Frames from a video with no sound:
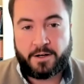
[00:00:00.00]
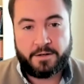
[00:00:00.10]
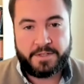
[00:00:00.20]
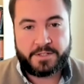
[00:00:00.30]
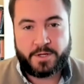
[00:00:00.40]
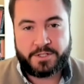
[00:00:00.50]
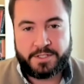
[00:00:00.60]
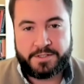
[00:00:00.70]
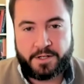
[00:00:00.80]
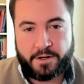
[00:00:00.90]
All these
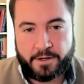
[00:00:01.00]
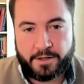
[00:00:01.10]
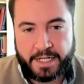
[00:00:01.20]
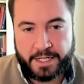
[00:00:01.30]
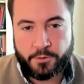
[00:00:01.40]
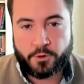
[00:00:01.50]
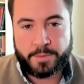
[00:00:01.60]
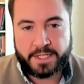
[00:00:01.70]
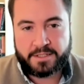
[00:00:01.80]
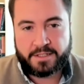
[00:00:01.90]
questions are
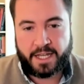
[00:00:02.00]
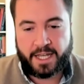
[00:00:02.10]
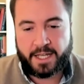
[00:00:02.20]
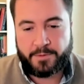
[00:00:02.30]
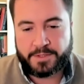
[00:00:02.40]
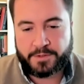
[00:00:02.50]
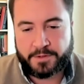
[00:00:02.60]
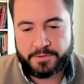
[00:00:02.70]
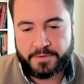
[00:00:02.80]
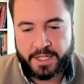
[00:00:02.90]
enormous, and we
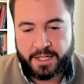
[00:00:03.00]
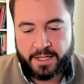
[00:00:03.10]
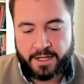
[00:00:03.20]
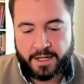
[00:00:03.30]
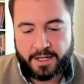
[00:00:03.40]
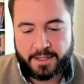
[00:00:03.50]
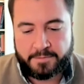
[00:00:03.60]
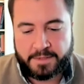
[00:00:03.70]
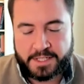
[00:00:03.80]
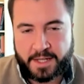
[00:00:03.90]
sort of
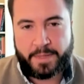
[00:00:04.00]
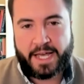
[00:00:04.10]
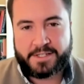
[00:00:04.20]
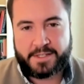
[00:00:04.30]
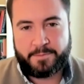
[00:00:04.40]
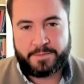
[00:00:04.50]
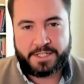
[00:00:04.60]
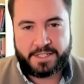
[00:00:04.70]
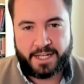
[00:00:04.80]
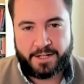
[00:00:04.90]
uh, skip past them,
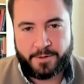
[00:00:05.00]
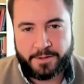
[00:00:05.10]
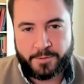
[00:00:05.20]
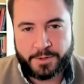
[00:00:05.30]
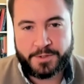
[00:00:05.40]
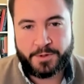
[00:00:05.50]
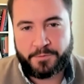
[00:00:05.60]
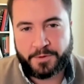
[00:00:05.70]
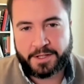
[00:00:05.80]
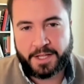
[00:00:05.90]
just saying, well, we're
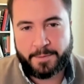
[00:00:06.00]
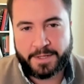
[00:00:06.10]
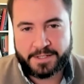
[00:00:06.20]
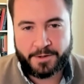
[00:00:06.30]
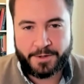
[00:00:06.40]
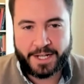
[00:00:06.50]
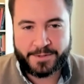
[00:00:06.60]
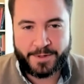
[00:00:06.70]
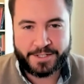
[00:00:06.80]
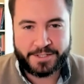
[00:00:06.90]
doing it for the climate, so don't
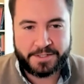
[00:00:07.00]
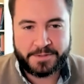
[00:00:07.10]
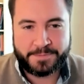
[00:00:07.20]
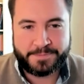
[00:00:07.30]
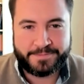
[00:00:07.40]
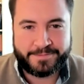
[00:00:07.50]
ask questions.